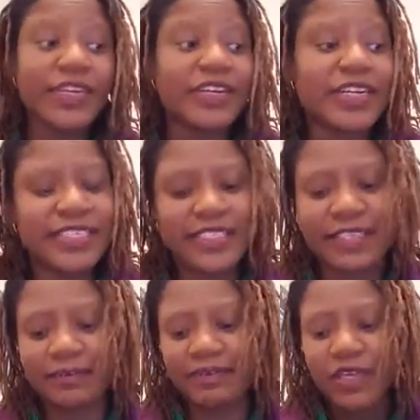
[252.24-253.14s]

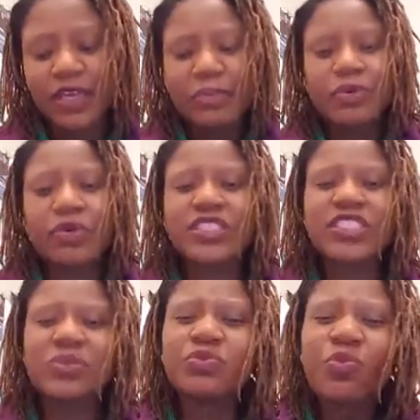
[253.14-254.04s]
Clinton because
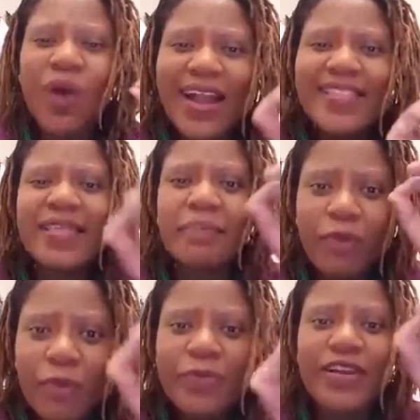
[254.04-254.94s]
she won the
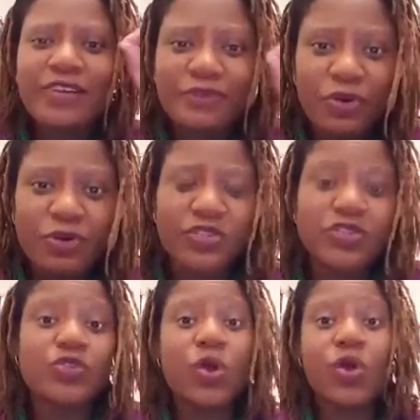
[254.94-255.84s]
popular
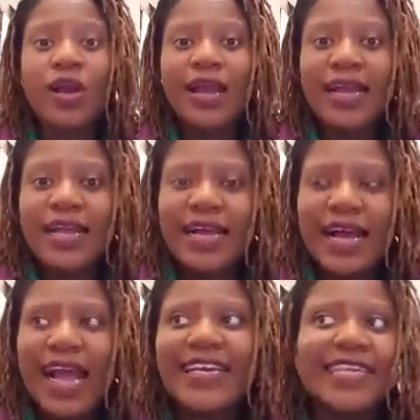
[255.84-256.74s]
vote. So
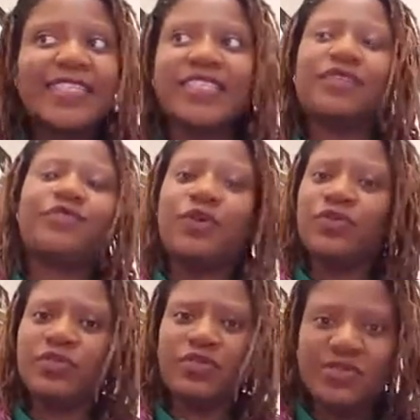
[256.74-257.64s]
I guess she
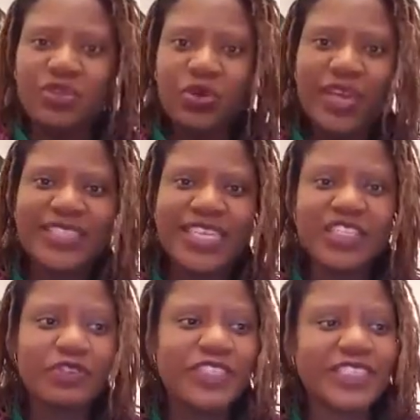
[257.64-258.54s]
felt, a
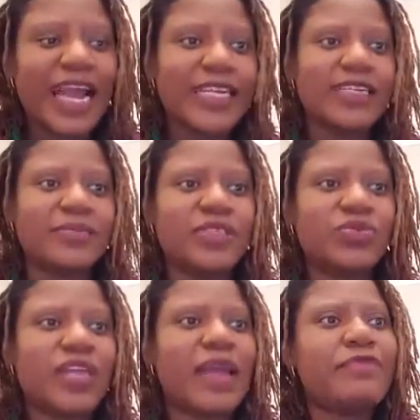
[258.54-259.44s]
sense of entitlement.
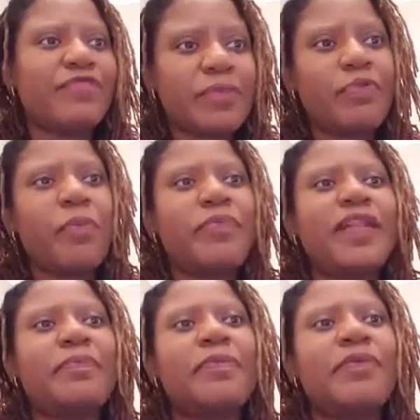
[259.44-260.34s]
Kuti, I'm very
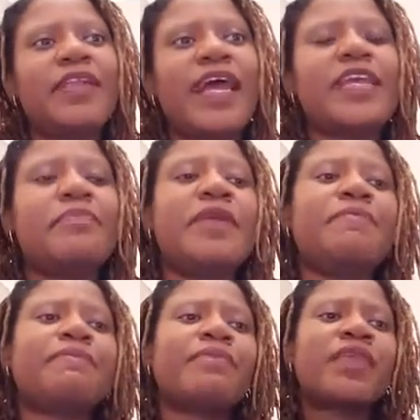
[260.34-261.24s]
popular, people like
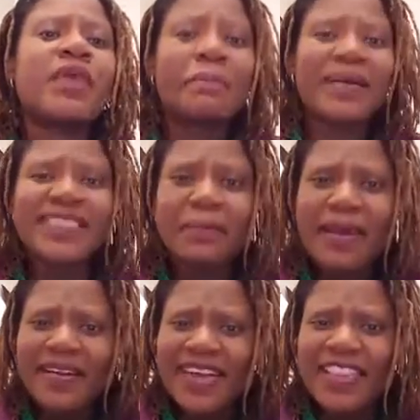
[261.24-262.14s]
me. But in
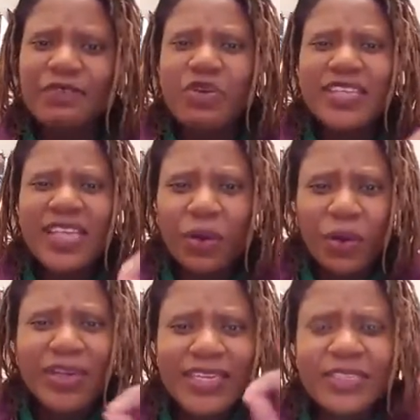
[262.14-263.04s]
America, they've got their
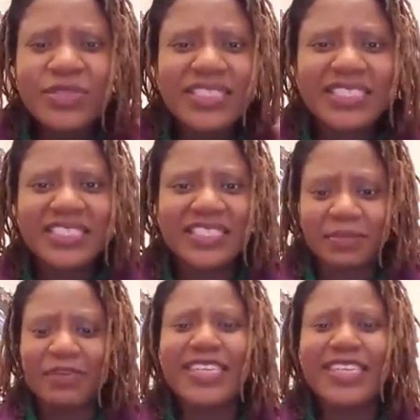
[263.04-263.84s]
own little system.